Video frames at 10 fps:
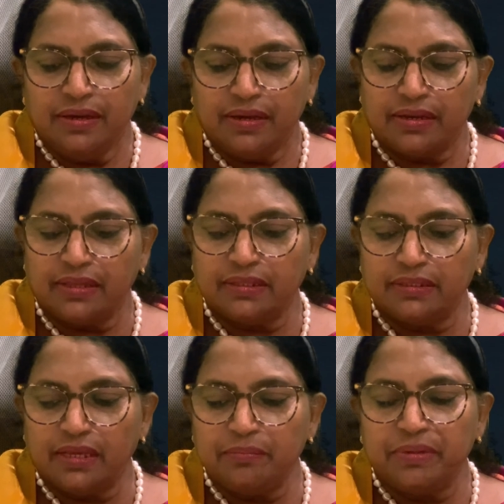rather
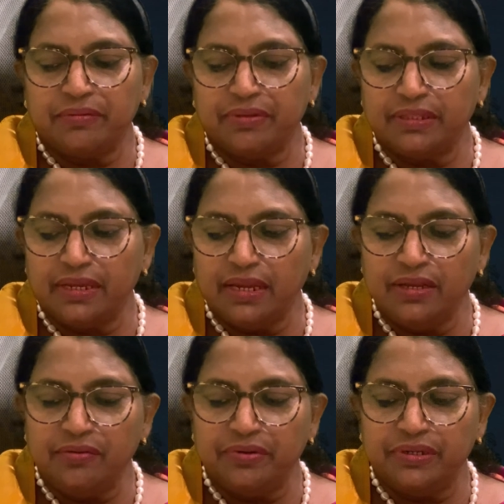than between the
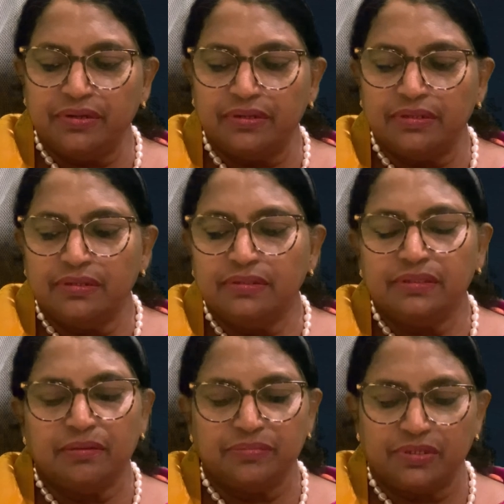individual
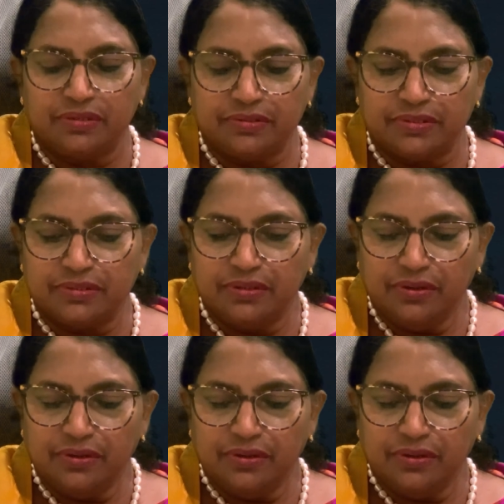themselves.